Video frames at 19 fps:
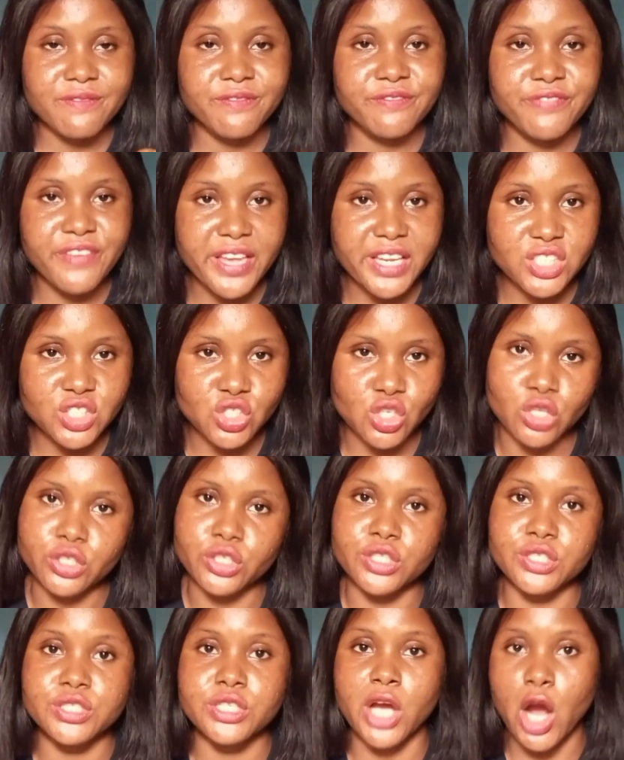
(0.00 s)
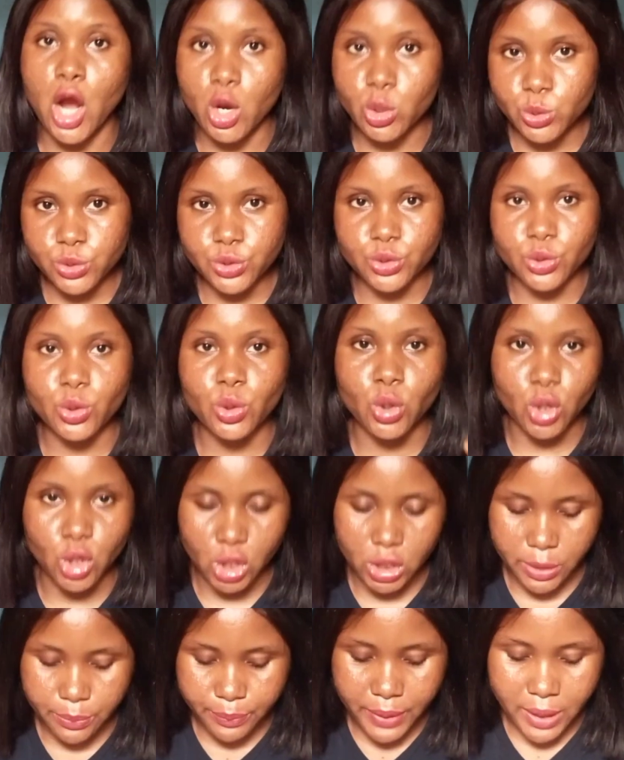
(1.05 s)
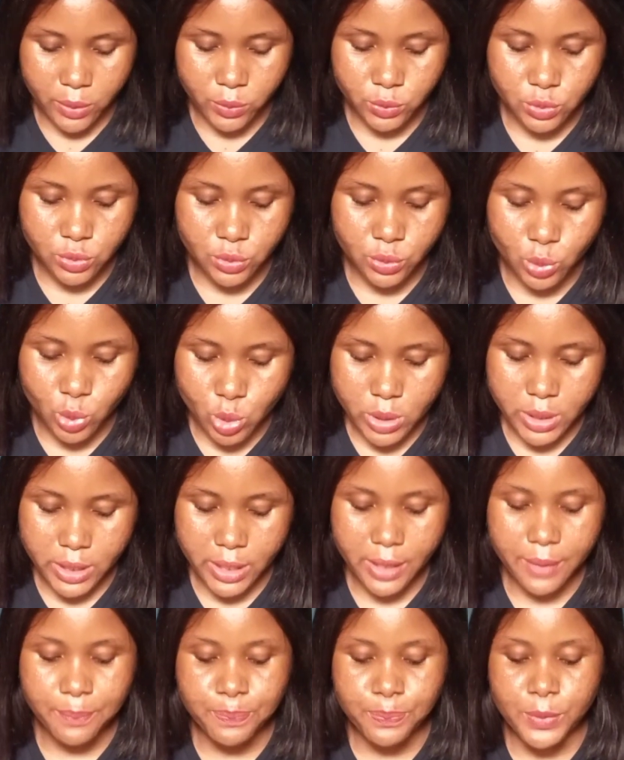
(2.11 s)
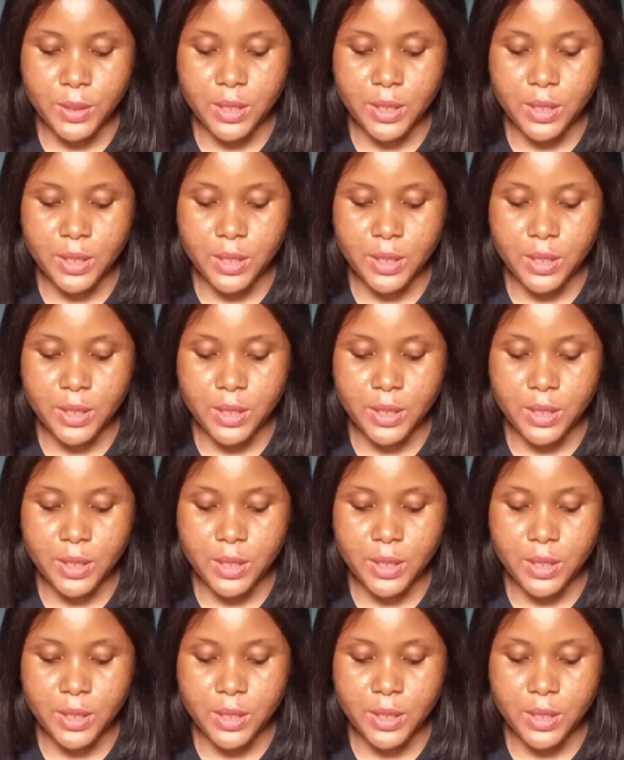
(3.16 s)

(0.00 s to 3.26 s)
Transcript: vision is also all about. Okay,